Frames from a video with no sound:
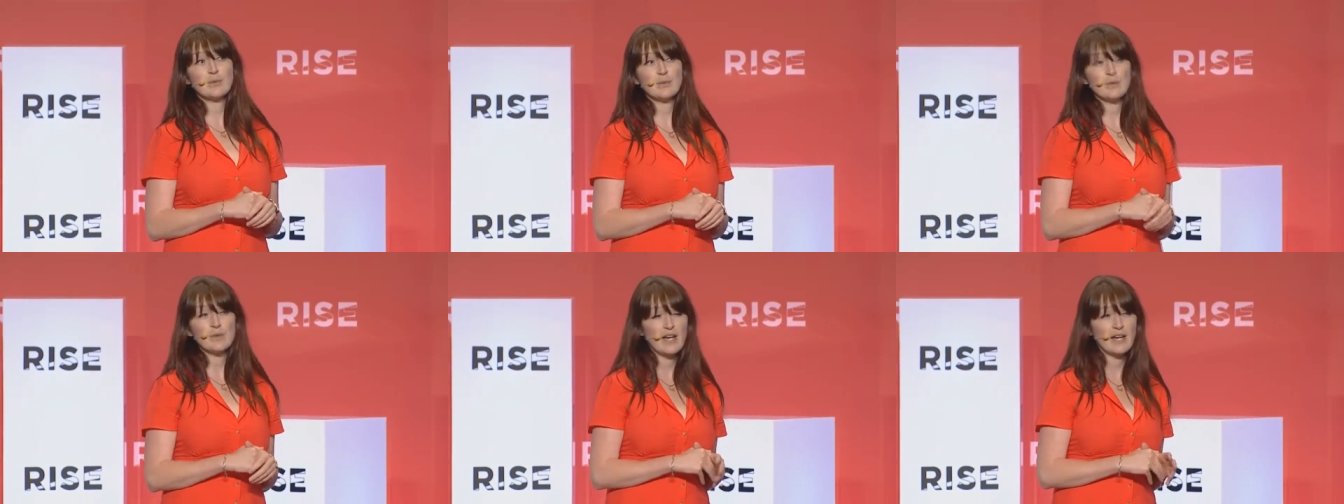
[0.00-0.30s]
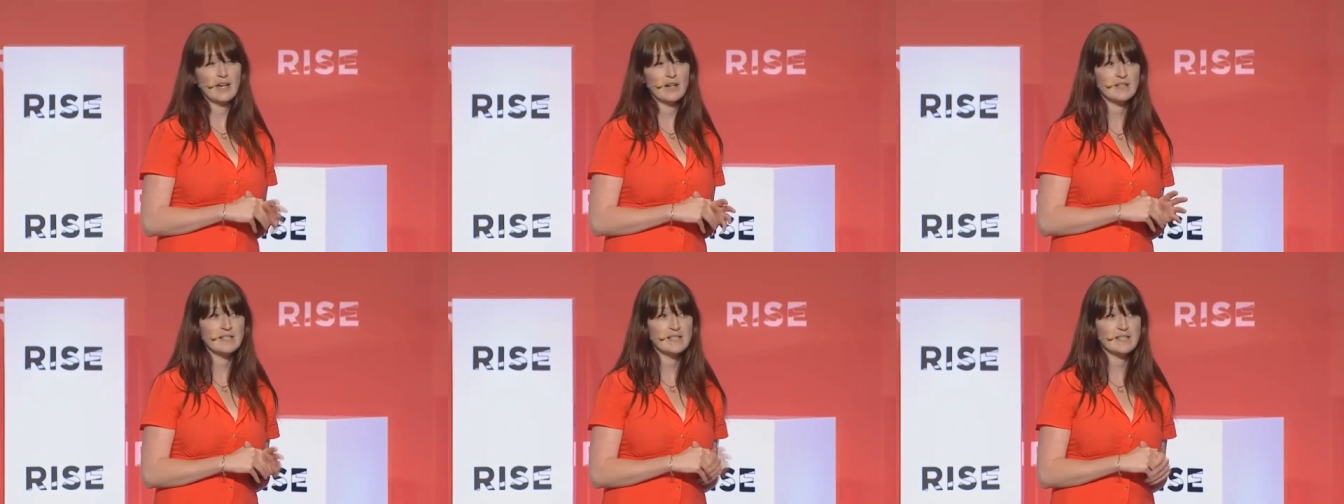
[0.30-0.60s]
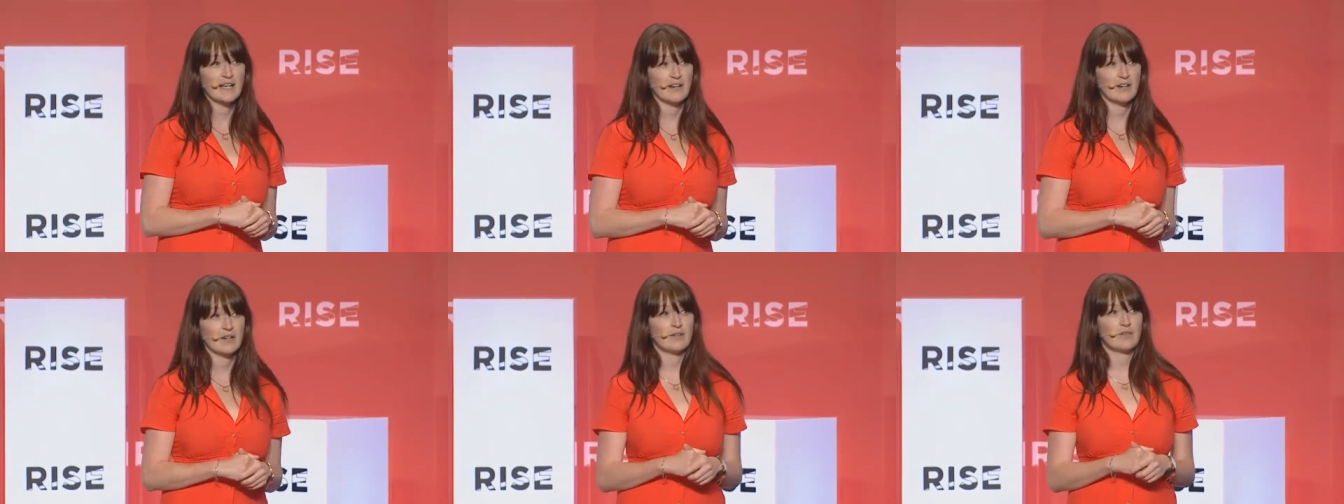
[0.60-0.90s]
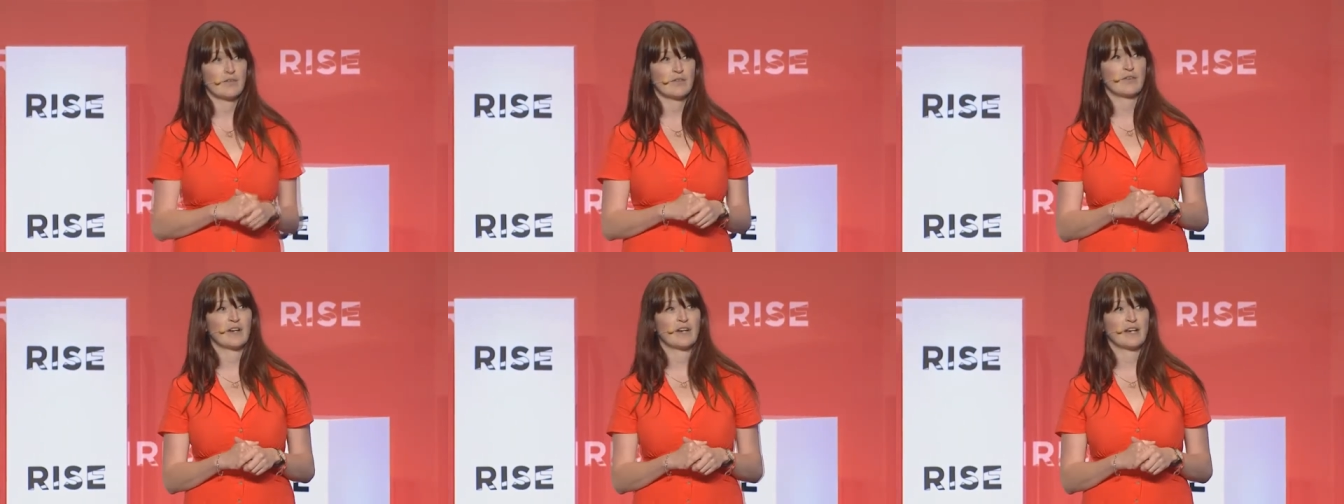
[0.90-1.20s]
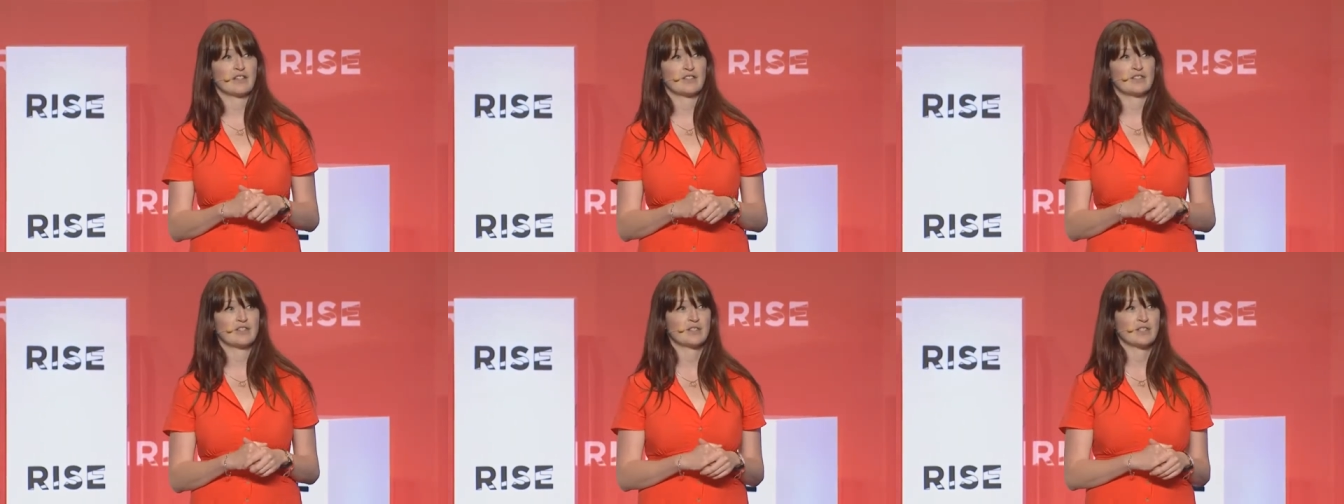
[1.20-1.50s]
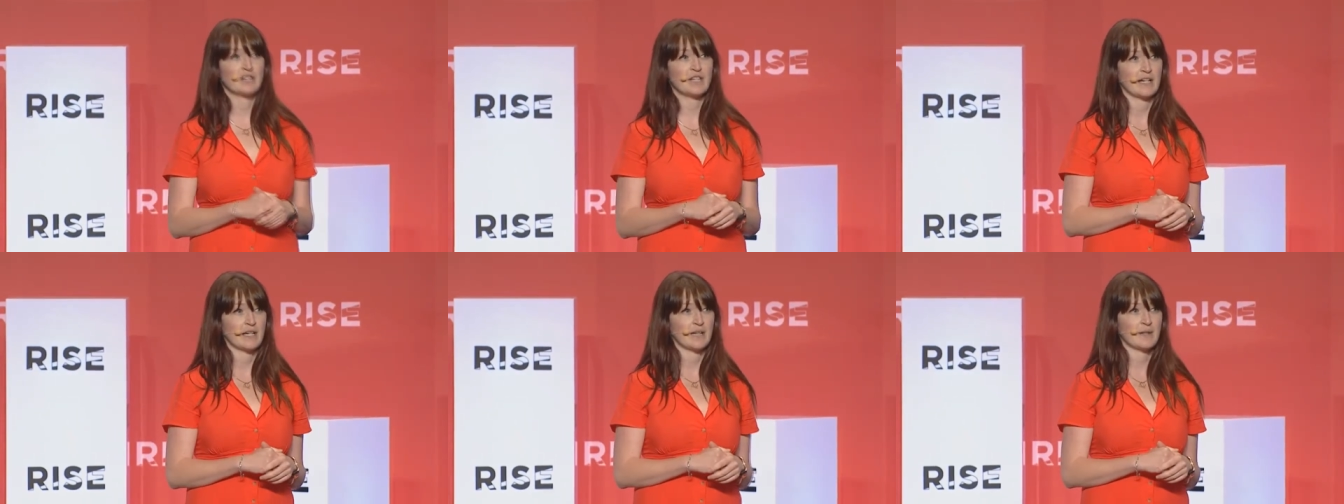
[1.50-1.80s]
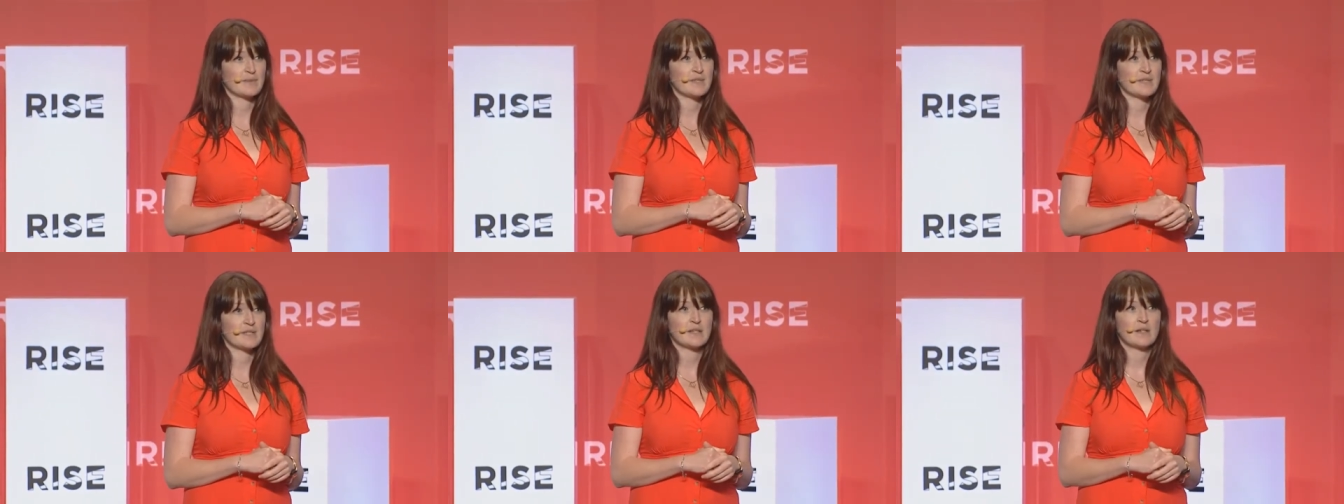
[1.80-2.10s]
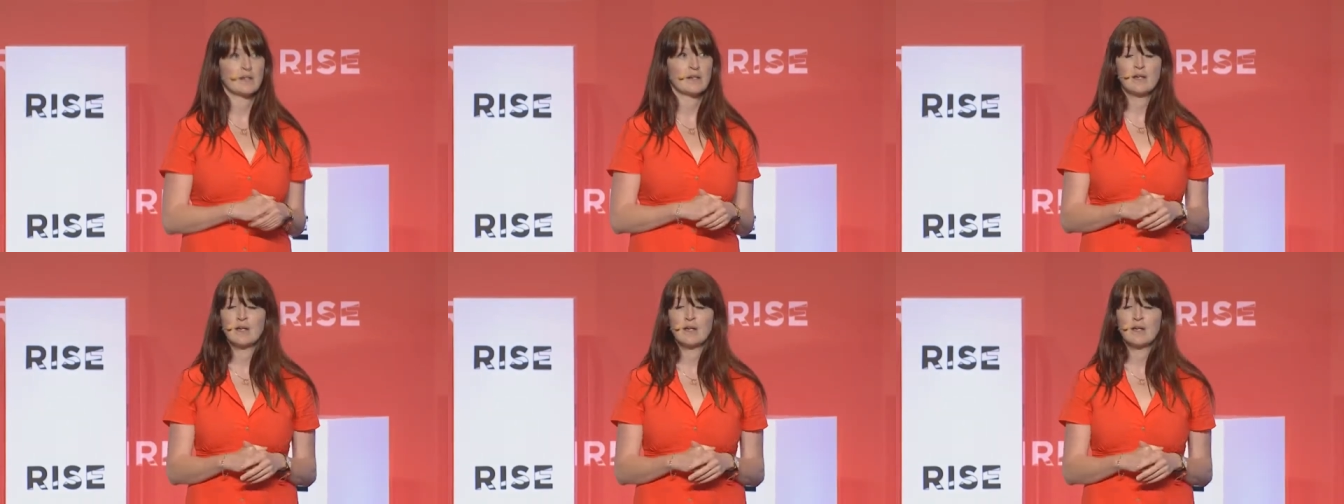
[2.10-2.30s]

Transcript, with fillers: with Henny Sender of the Financial Times,